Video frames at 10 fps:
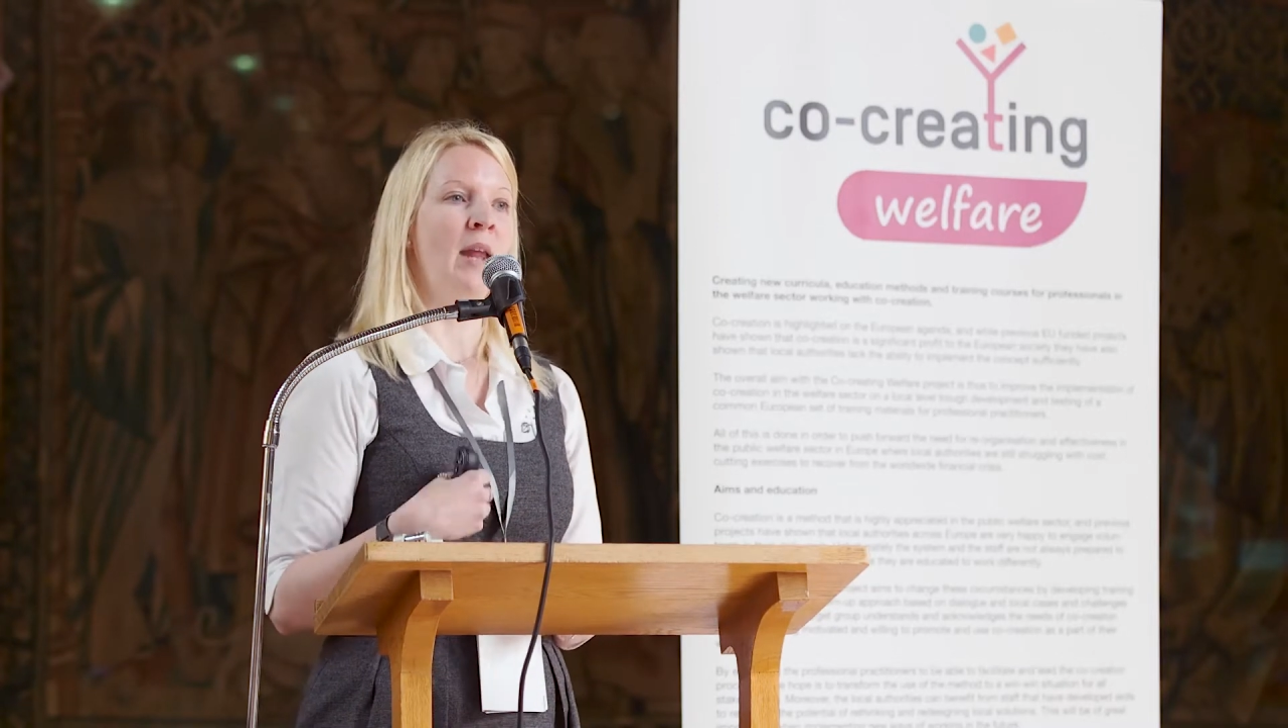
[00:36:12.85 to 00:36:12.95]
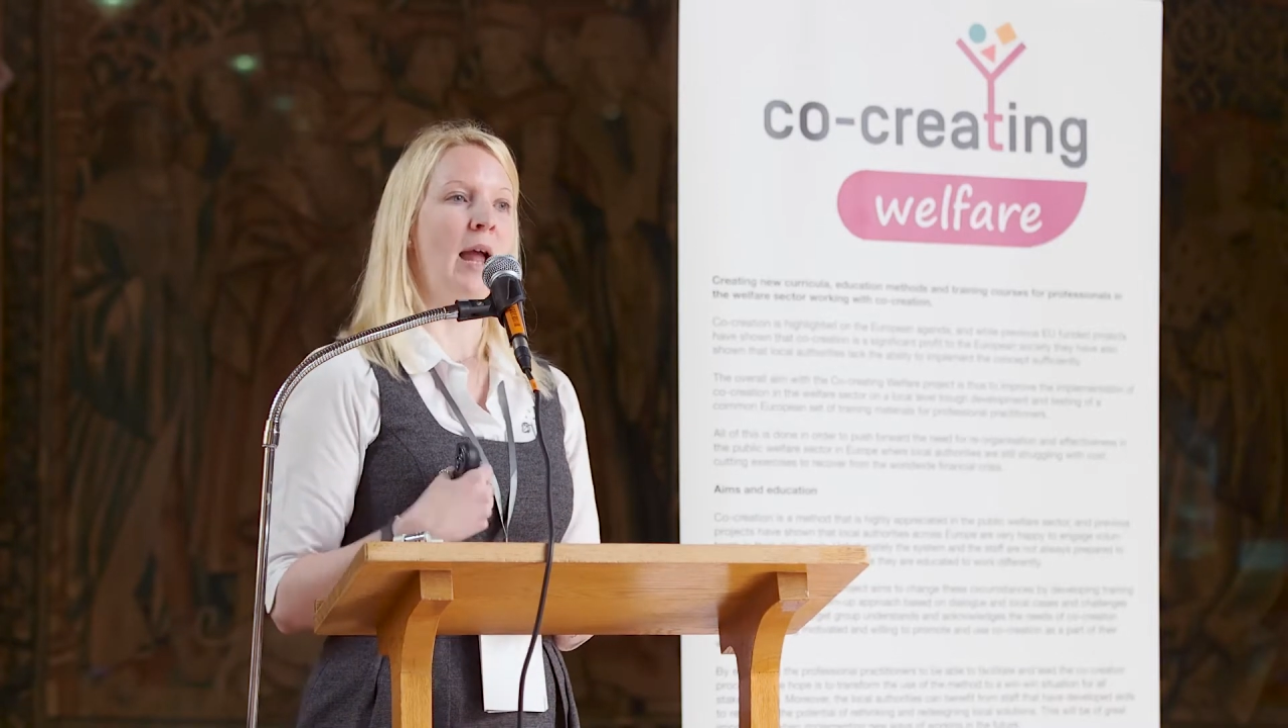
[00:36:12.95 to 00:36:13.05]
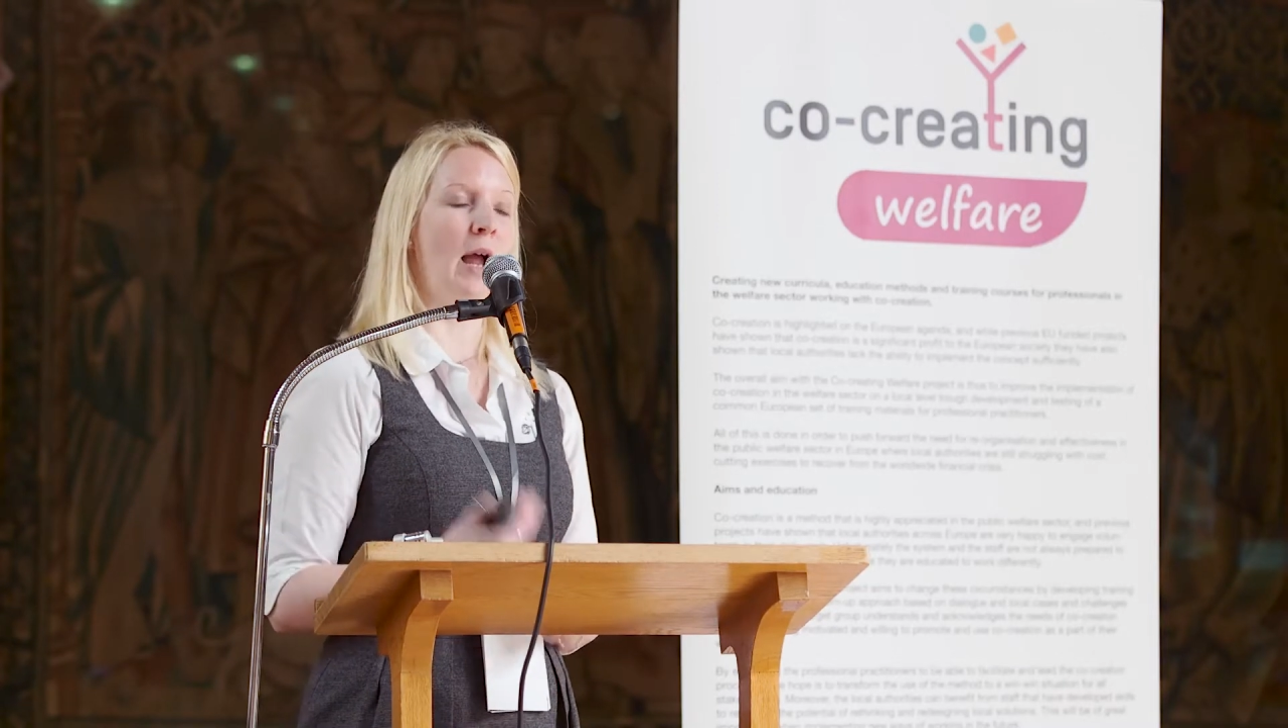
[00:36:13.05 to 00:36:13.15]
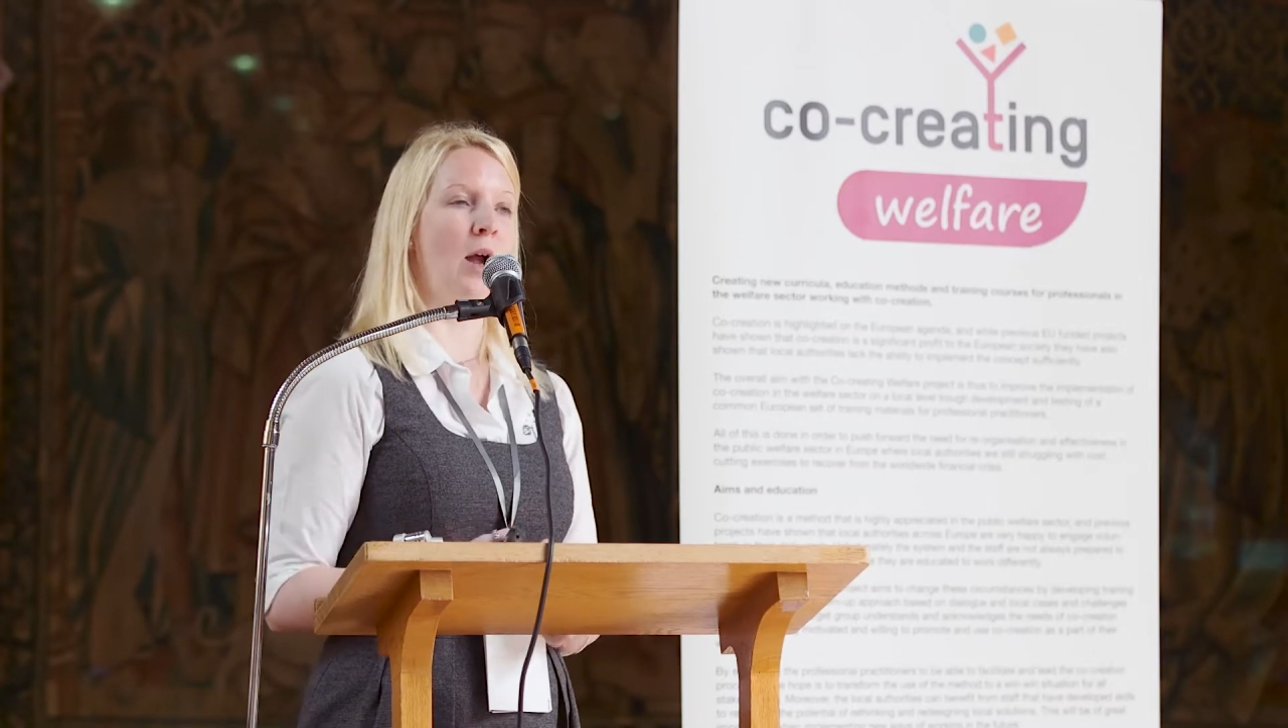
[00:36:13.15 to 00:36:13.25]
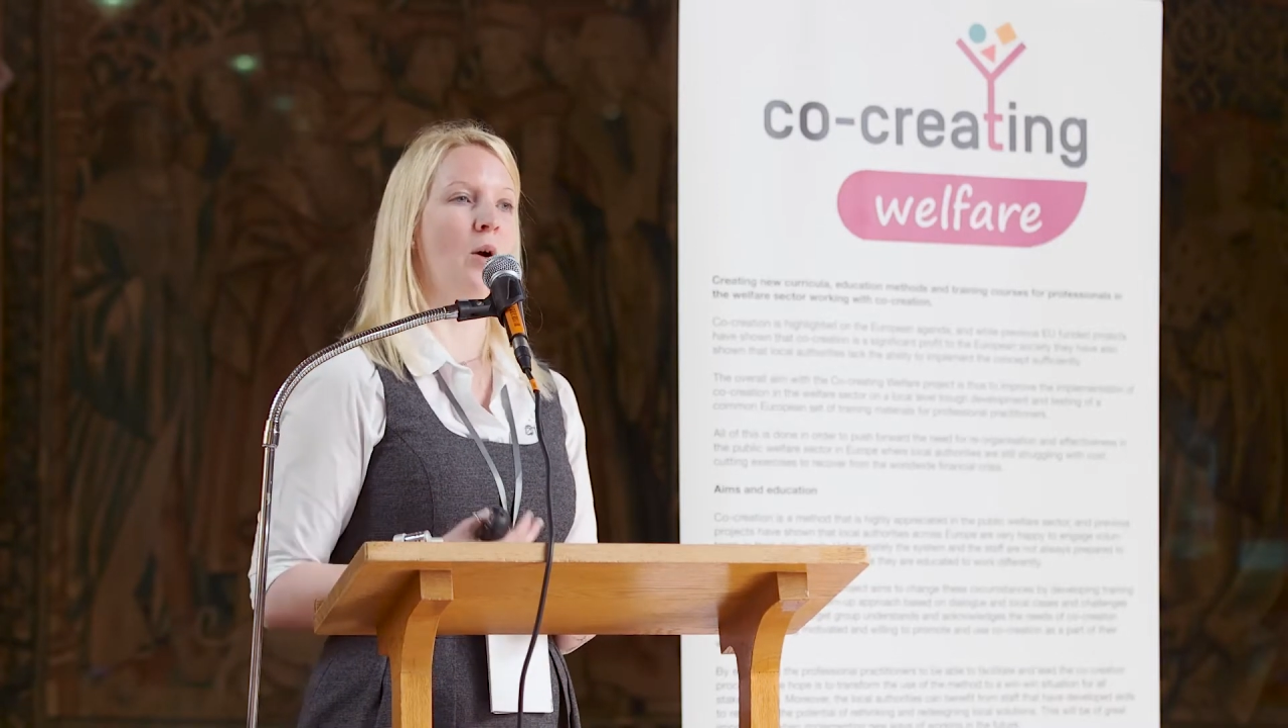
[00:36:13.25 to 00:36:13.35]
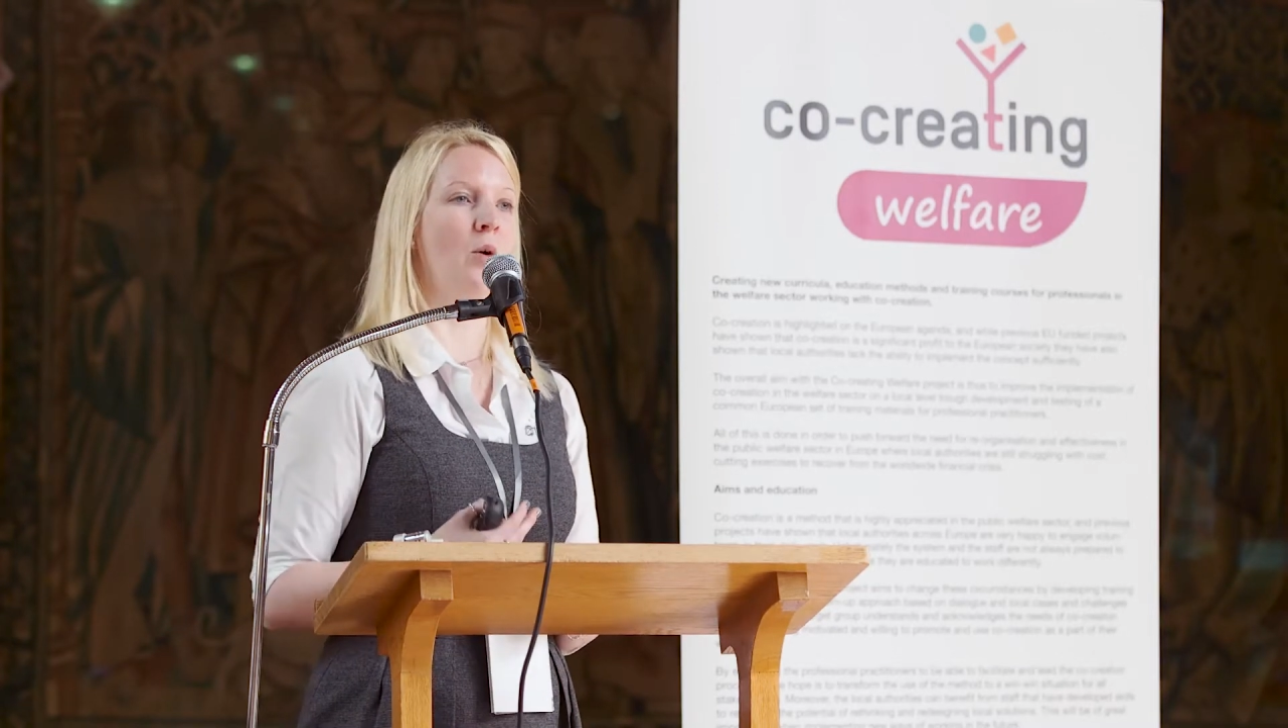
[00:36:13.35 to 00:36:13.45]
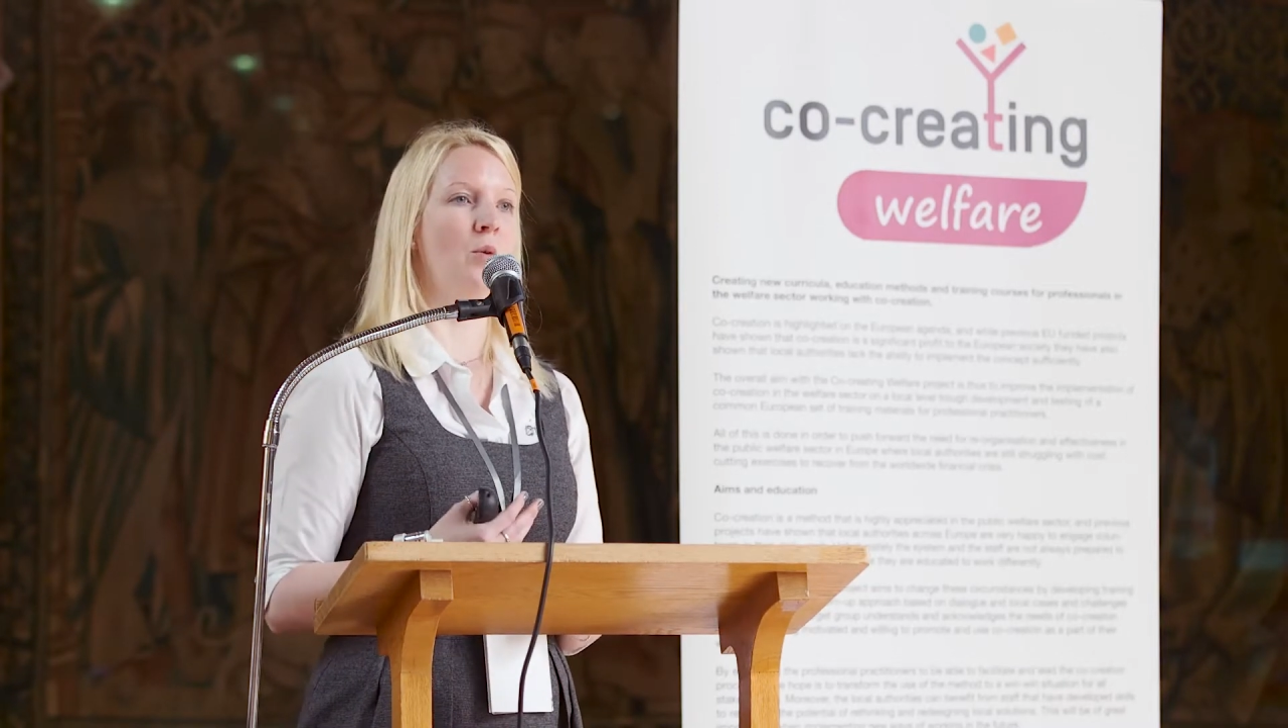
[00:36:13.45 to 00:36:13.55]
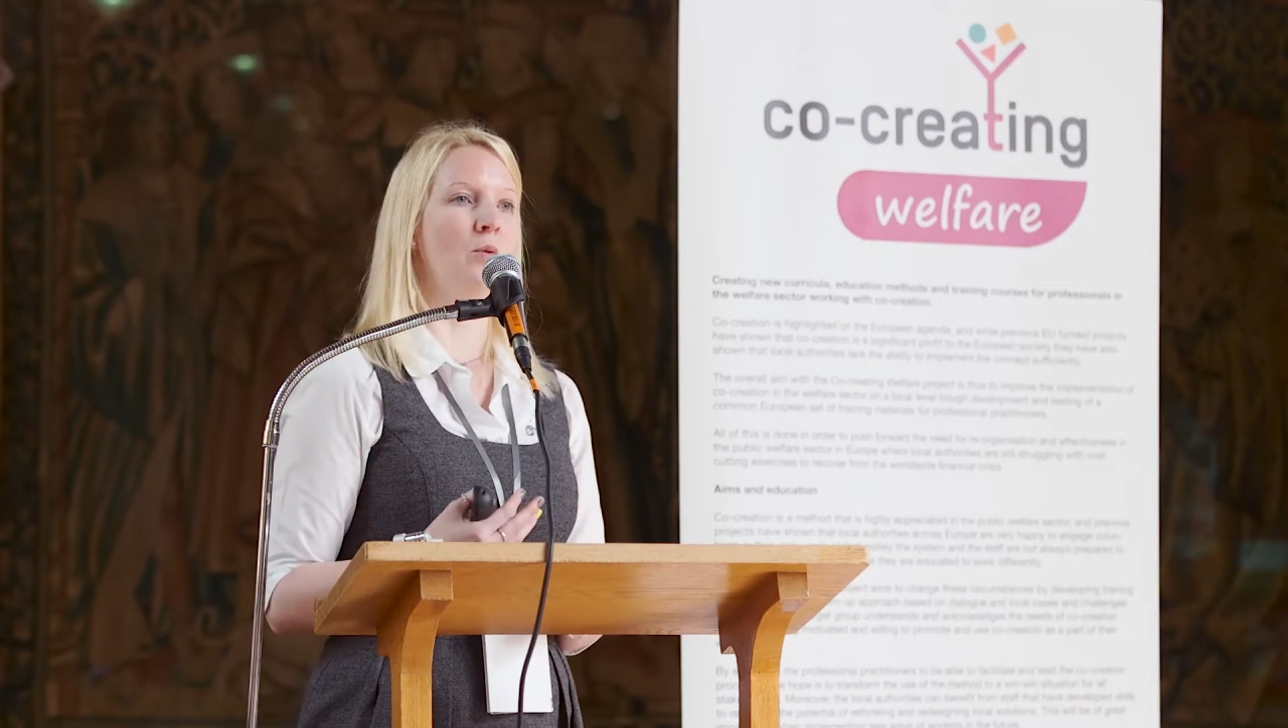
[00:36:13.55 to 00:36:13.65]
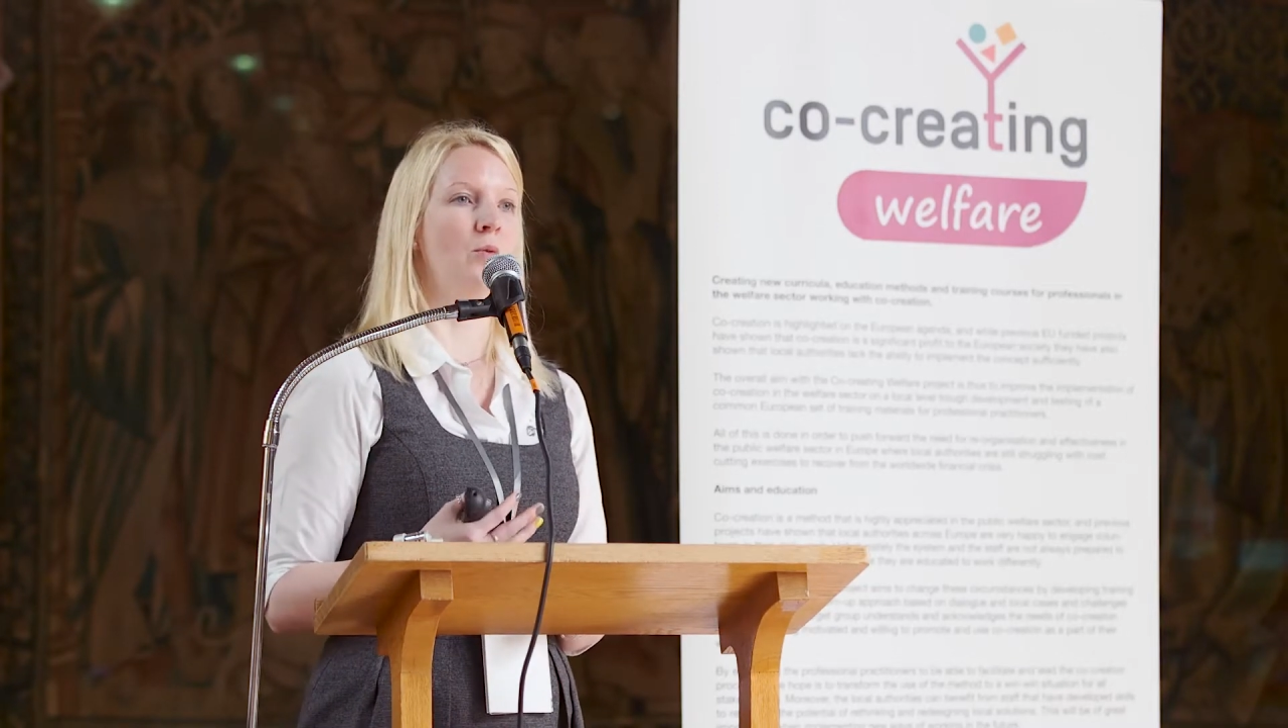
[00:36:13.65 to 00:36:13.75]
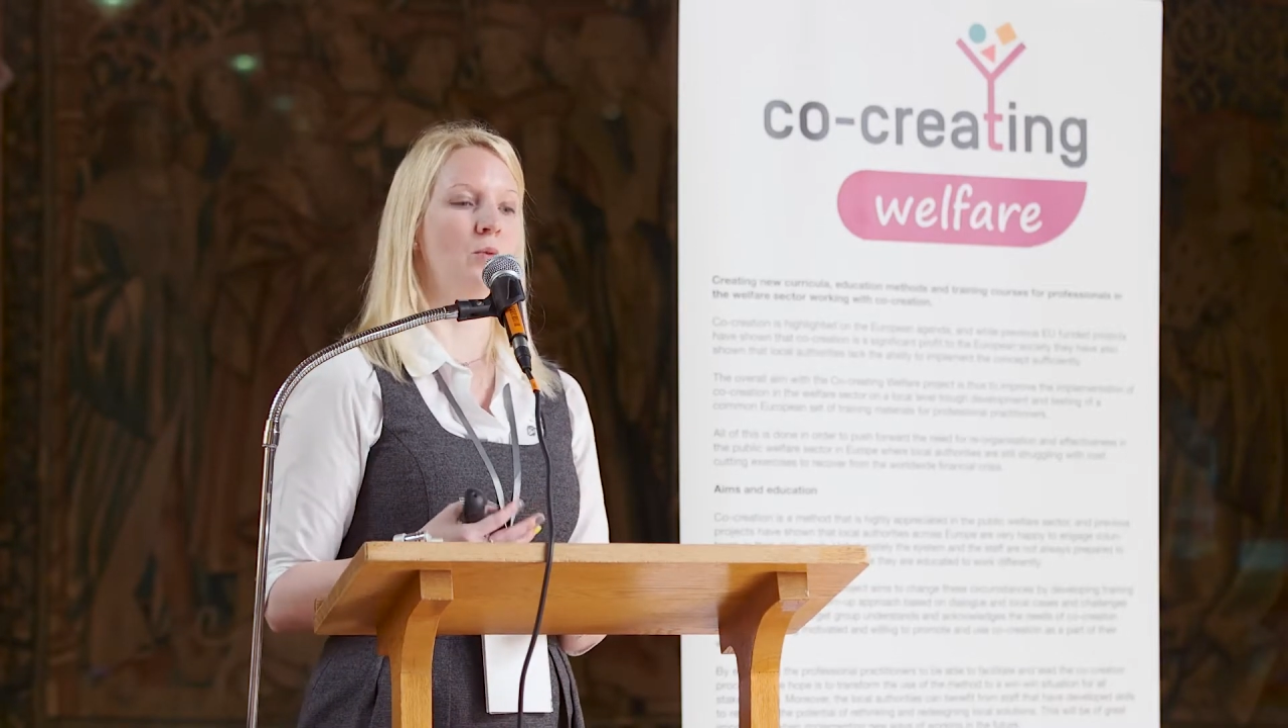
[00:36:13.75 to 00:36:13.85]

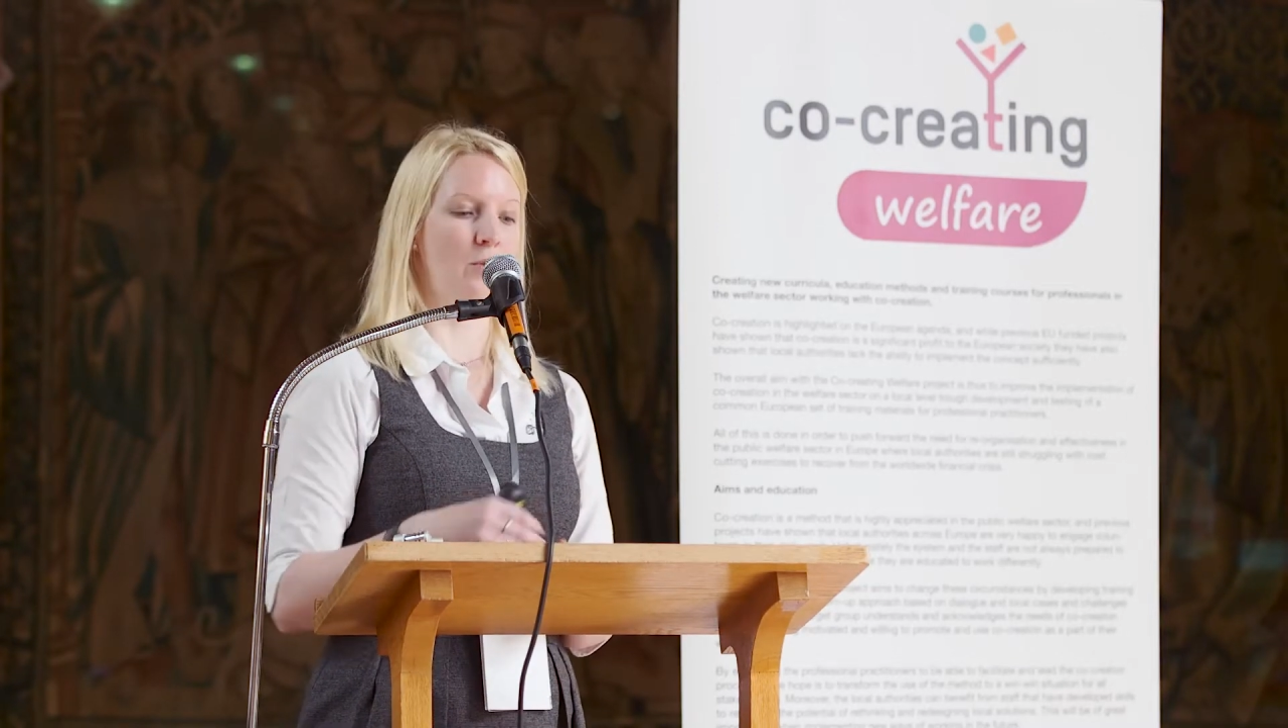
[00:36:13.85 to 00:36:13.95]
how